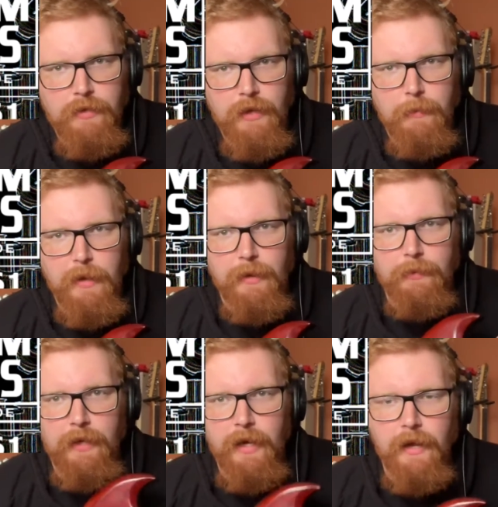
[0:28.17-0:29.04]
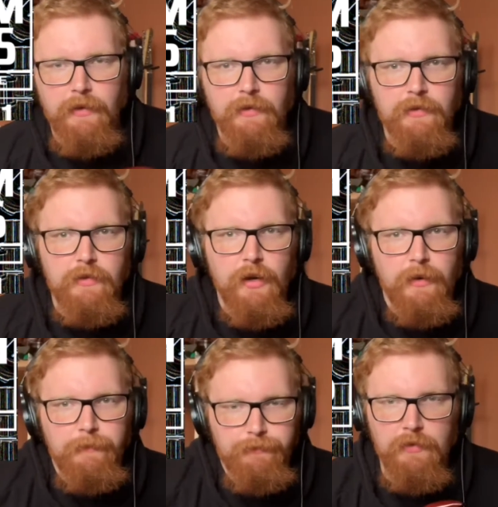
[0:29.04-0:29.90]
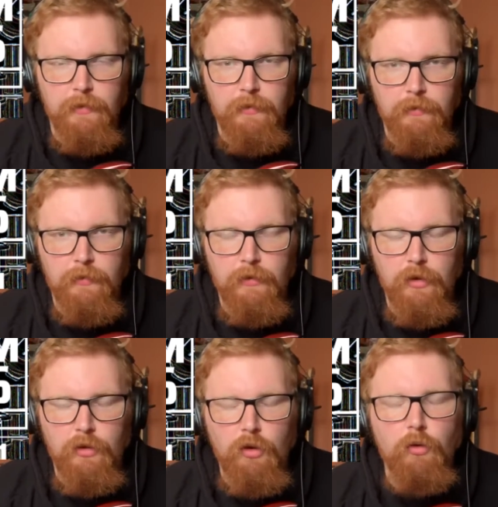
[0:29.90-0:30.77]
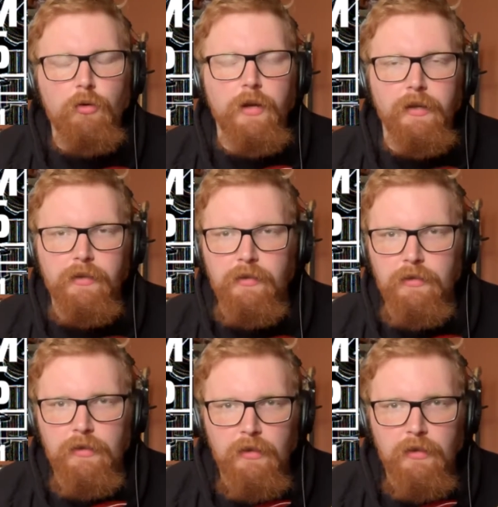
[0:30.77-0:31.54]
set of pickups I got in this guitar. Glorious.